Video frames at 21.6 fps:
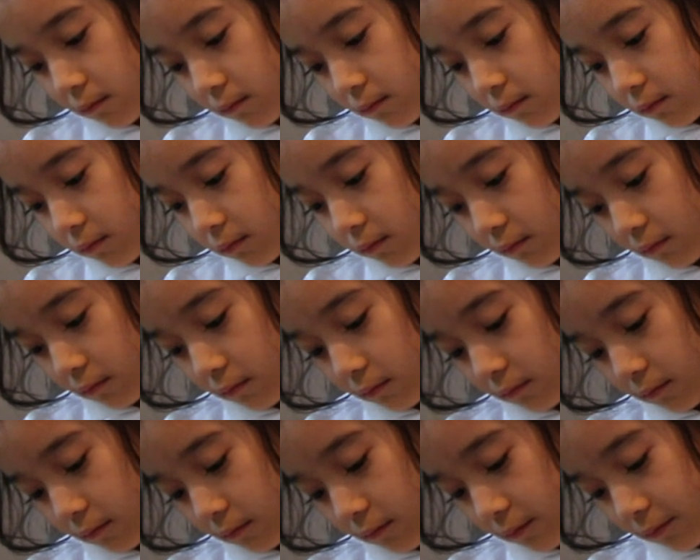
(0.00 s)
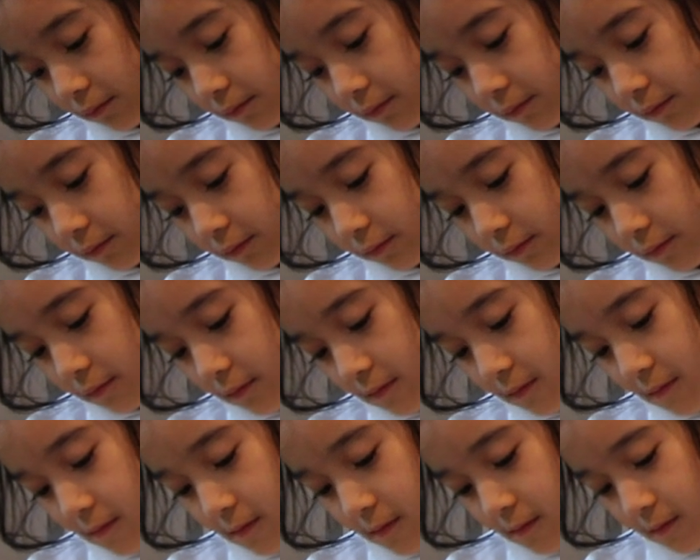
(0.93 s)

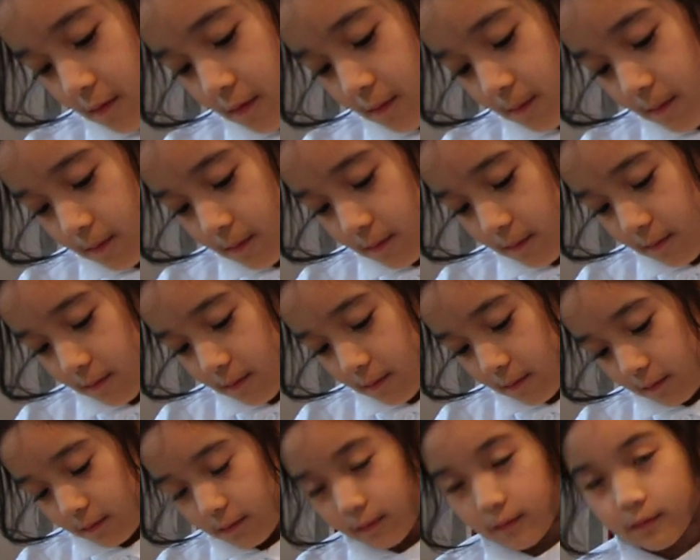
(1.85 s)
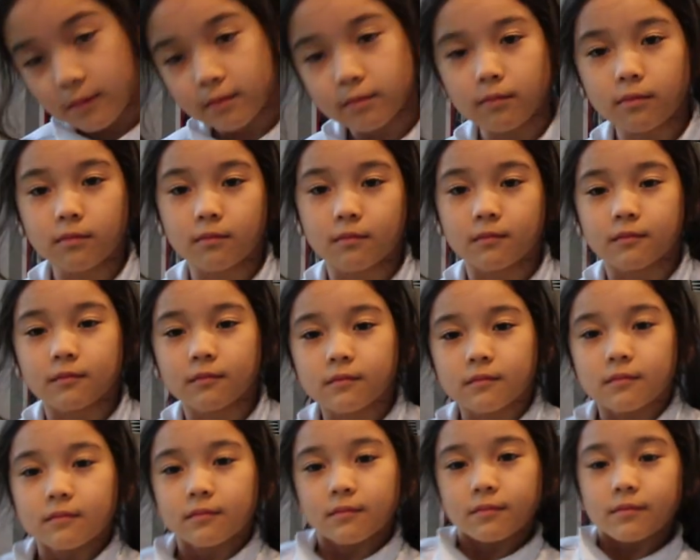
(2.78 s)

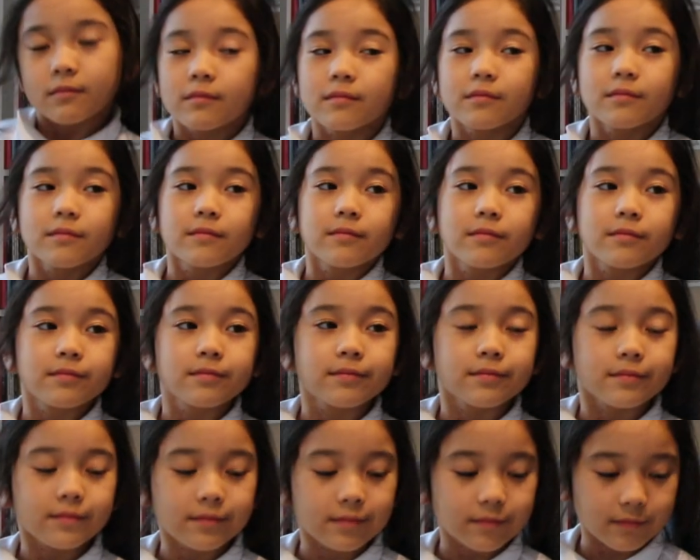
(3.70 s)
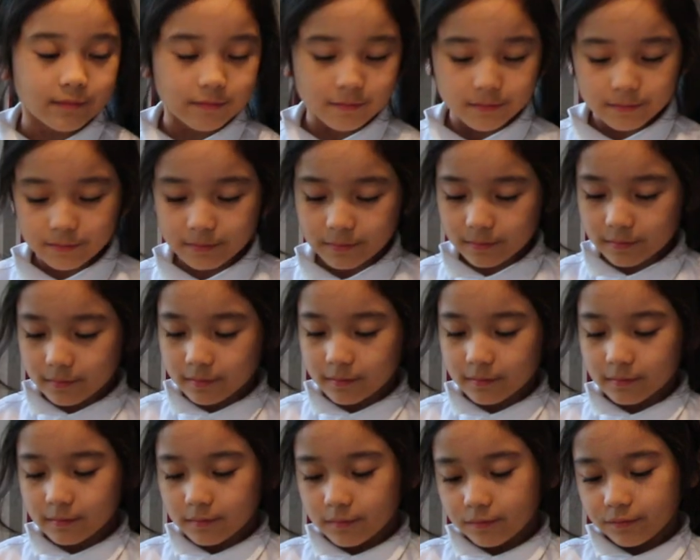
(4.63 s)

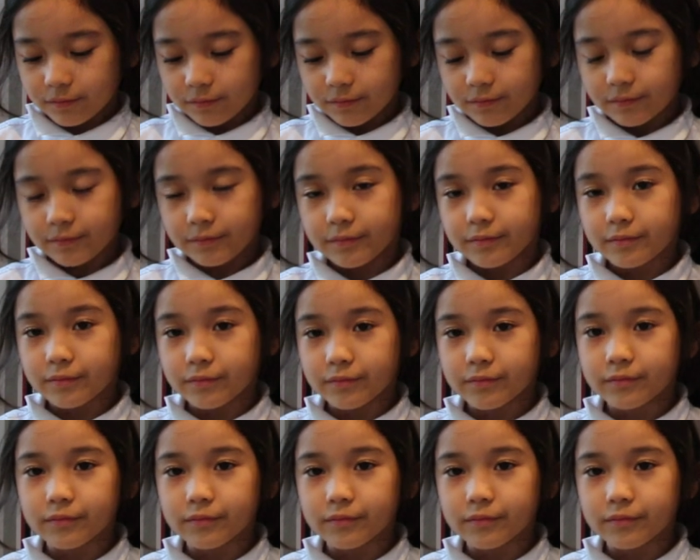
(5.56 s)
This person isn't speaking.